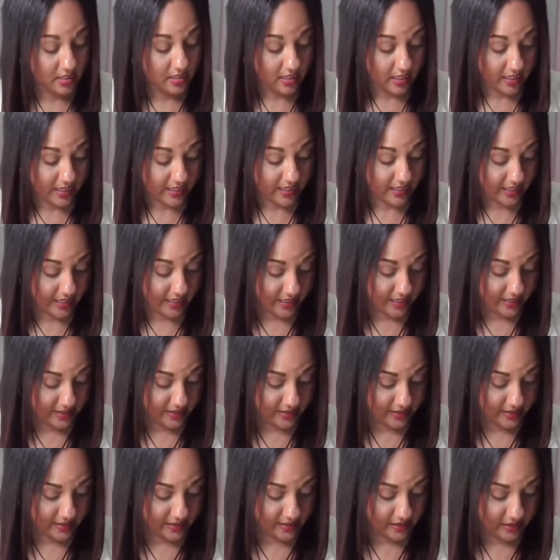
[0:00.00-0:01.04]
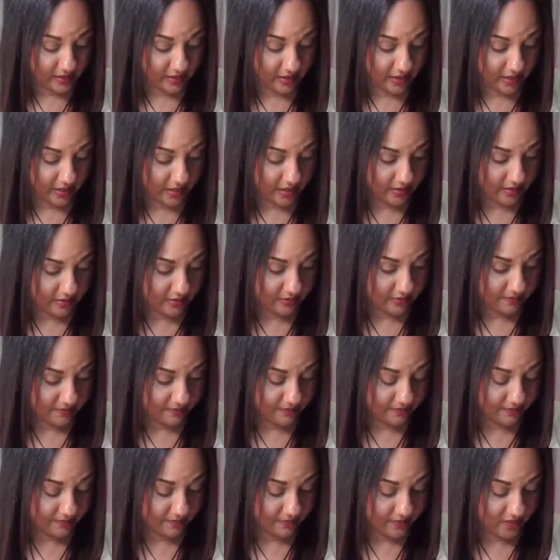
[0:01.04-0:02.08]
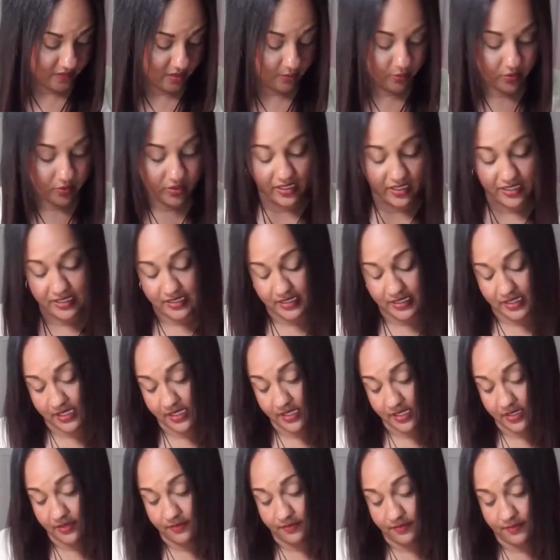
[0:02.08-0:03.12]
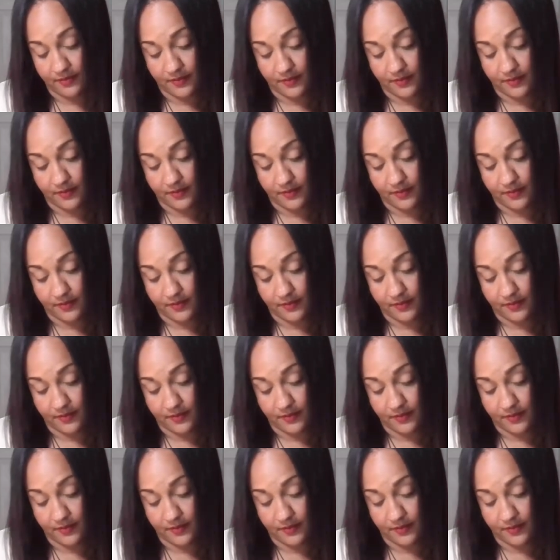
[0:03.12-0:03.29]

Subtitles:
And I hate to see that. Number 18.